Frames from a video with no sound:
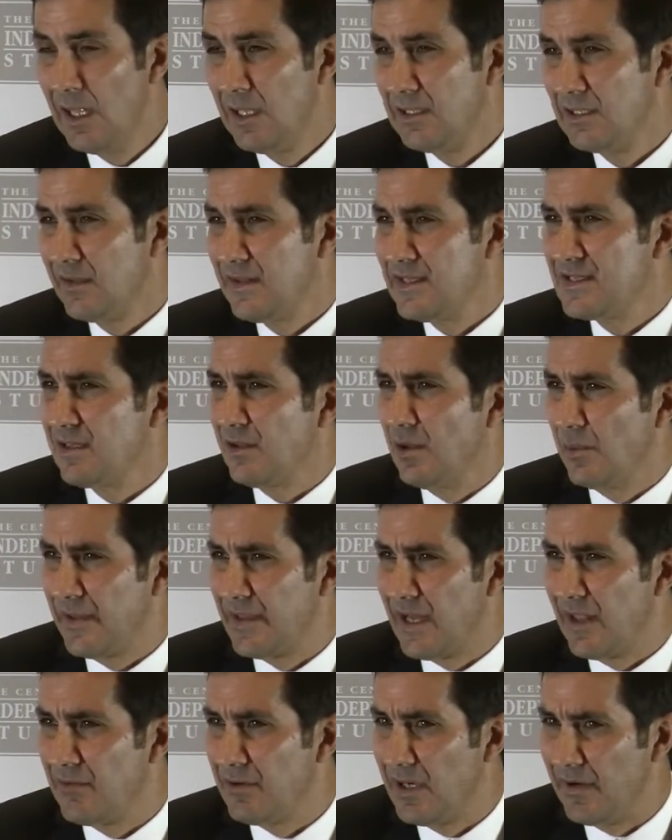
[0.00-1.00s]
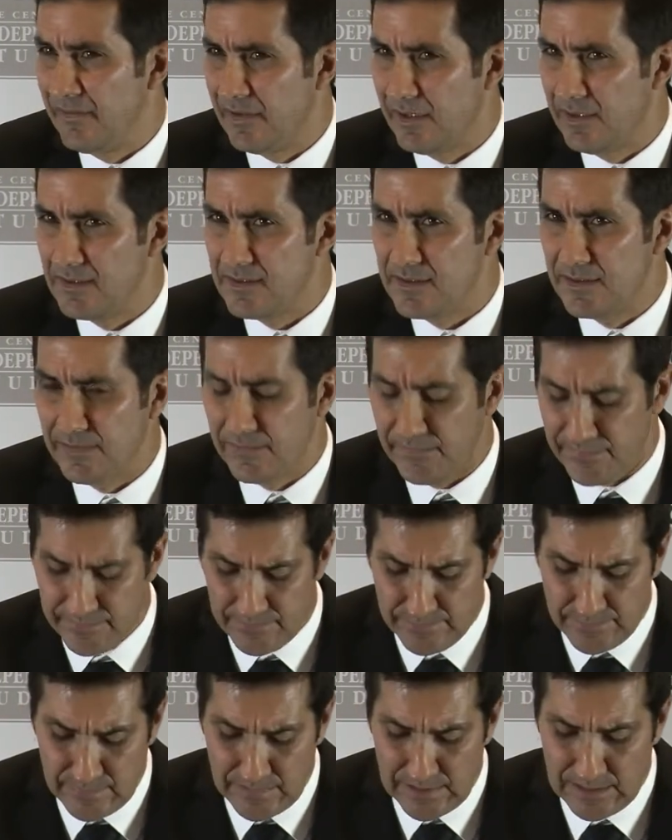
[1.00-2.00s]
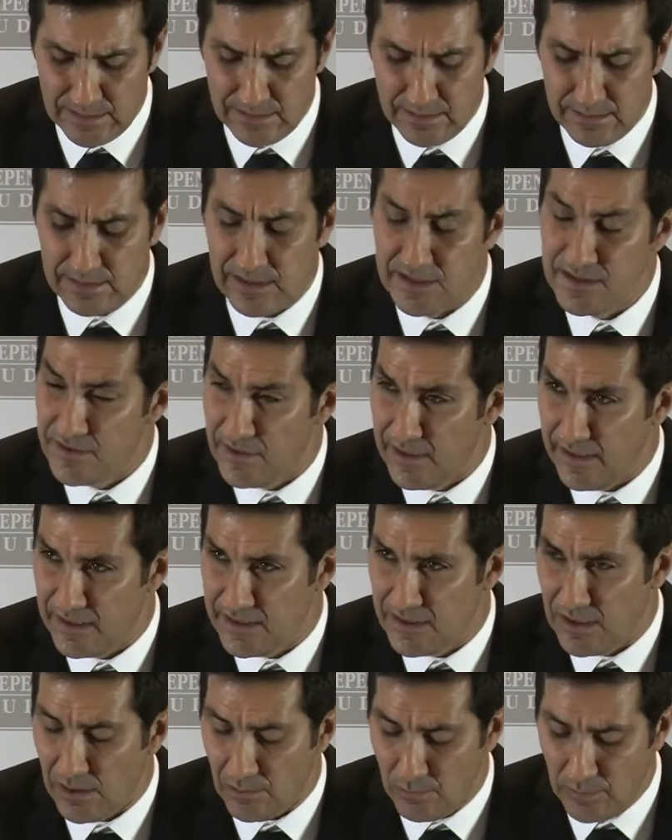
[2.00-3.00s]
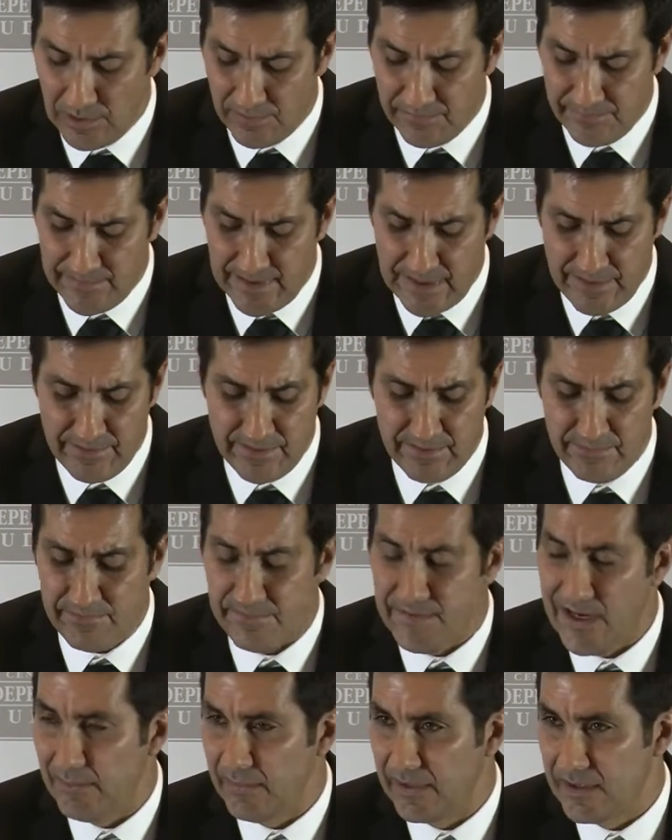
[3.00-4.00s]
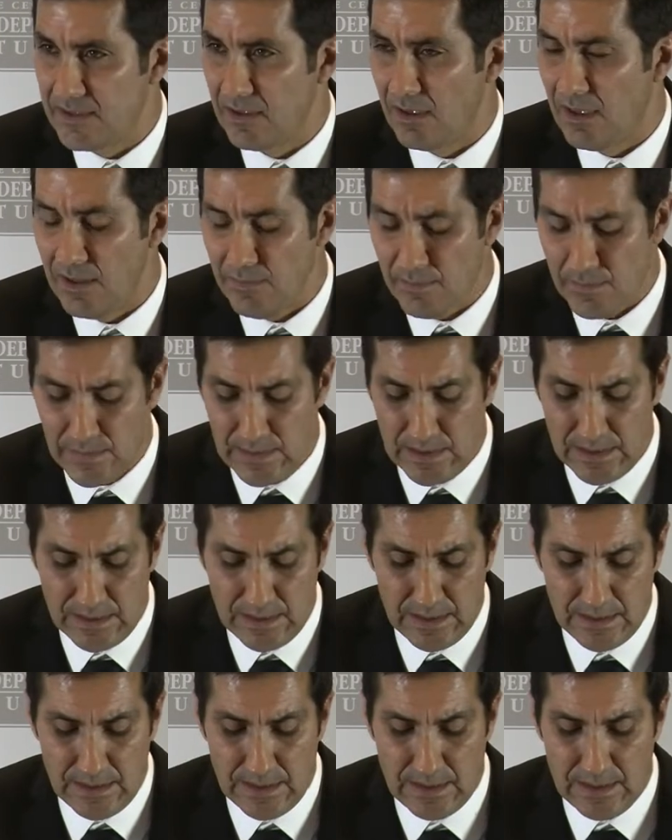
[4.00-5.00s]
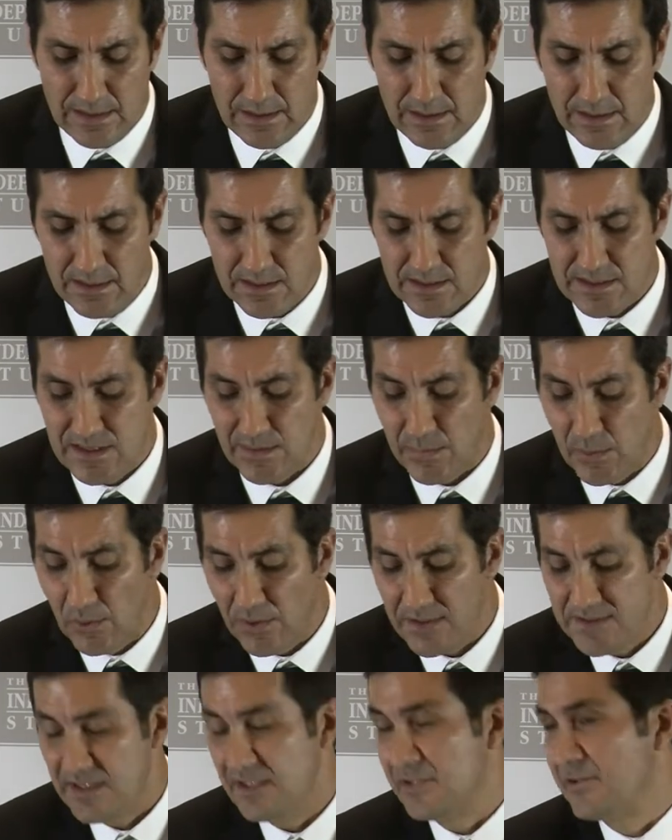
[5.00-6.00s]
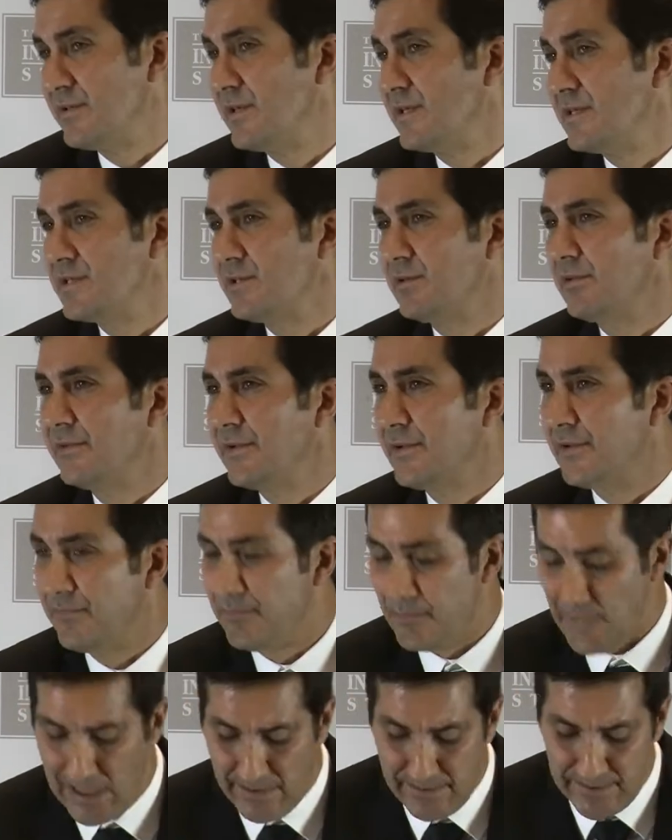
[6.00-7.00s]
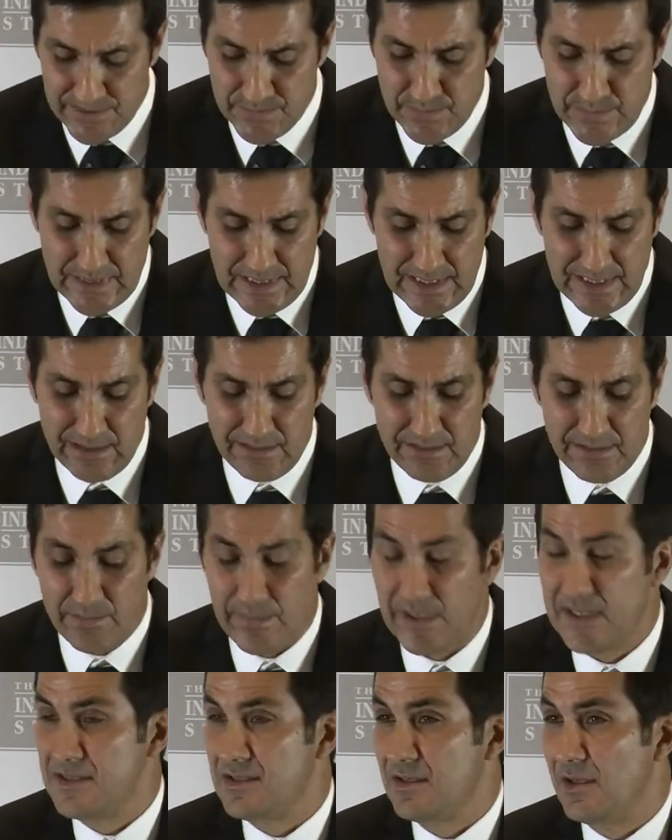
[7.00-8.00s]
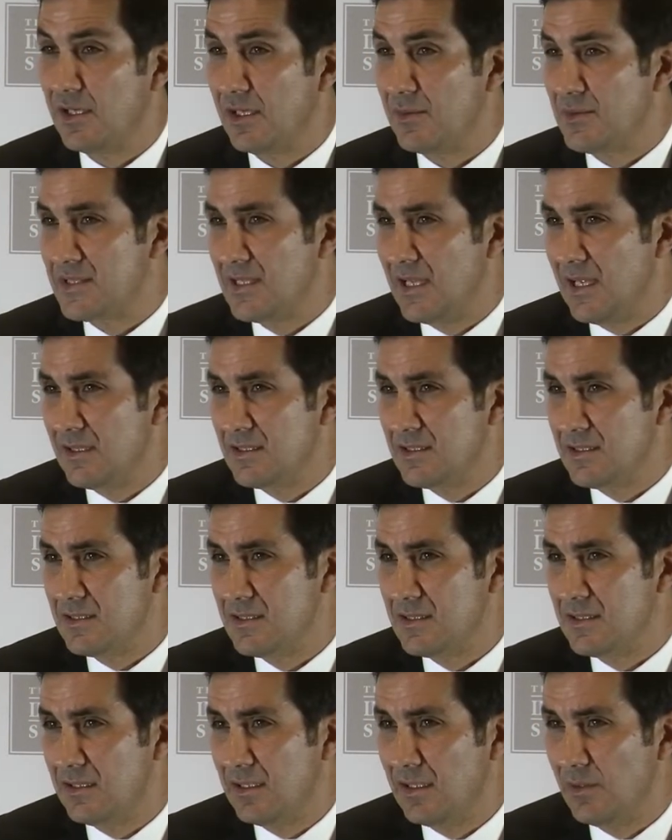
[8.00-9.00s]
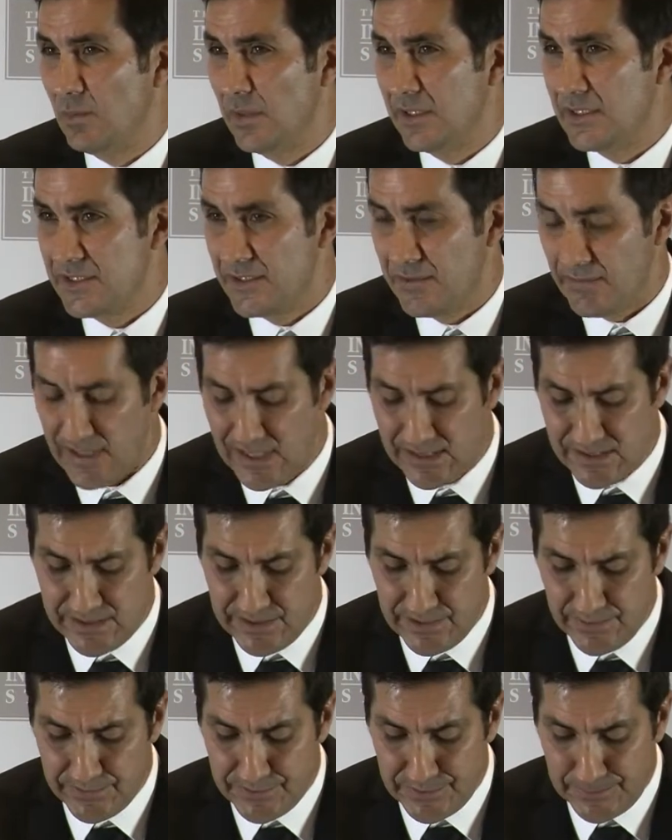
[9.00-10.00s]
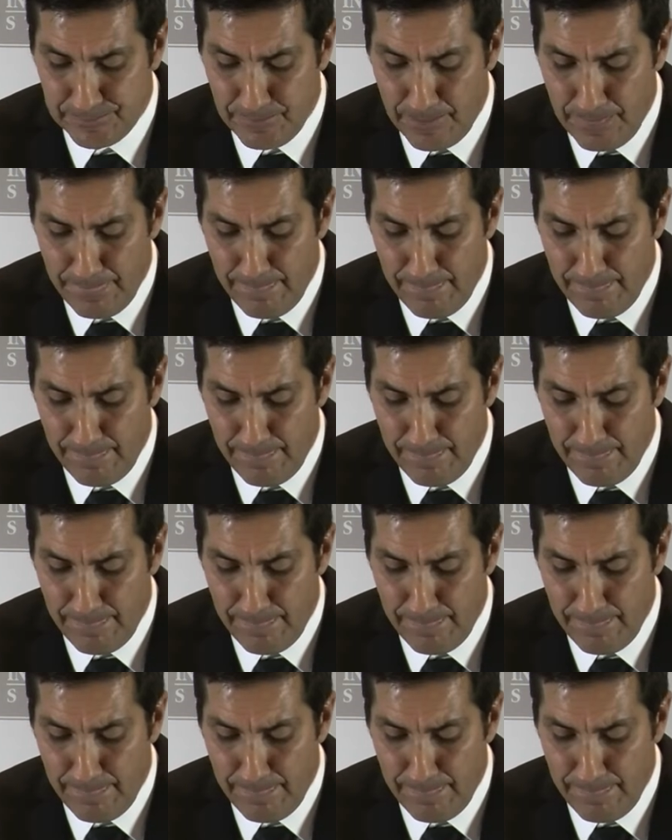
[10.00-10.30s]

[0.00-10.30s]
Now, this, along with other evidence concerning child welfare and family type, supports the traditional view of marriage being the best circumstances in which to raise children.